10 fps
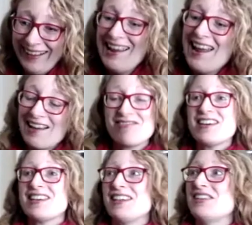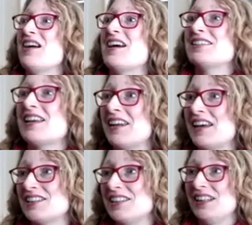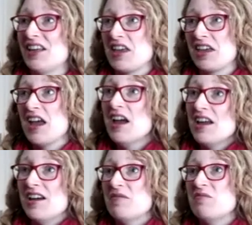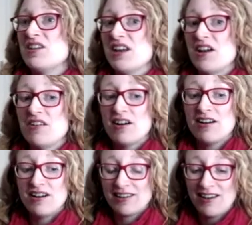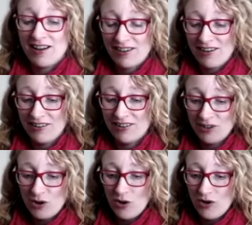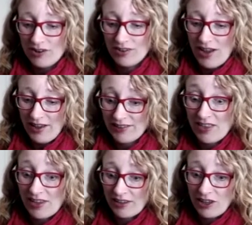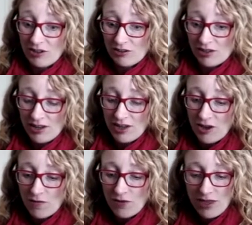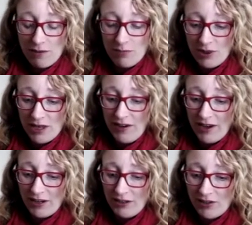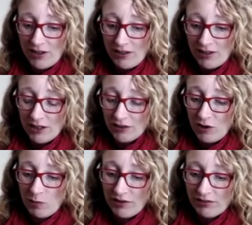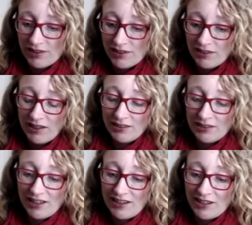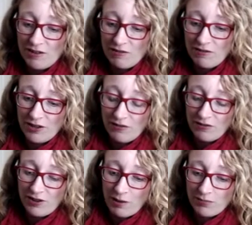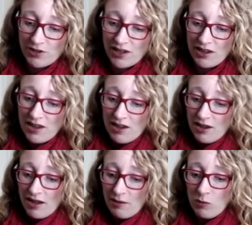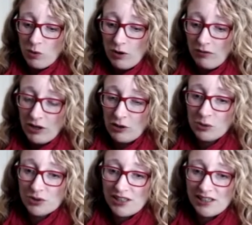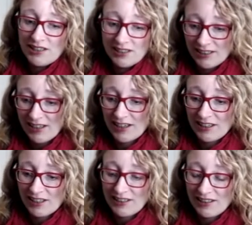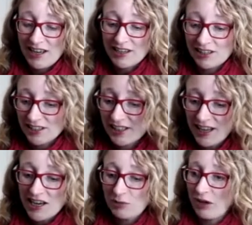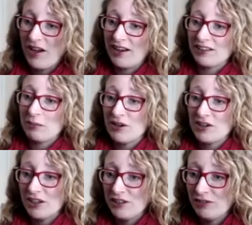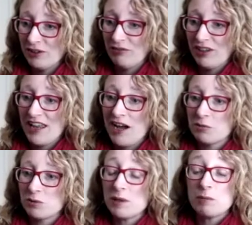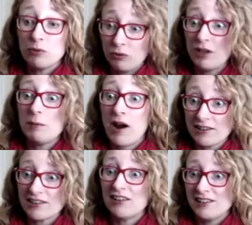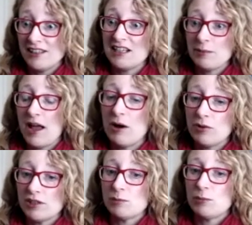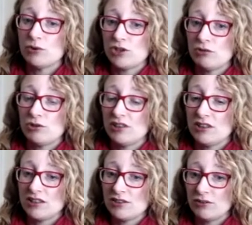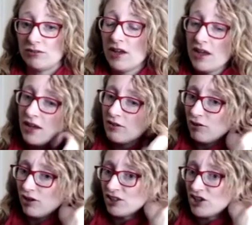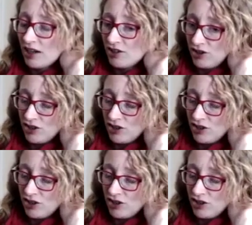and thank you and and actually i think um you know i i, I can't not uh, say thank you to you for the input that you've had over the last few months and and uh, you've you've come to uh, more than one of our courses and uh, taken the stage when i've handed the mic over and really helped people with really practical ideas about how we can support children at this sort of really challenging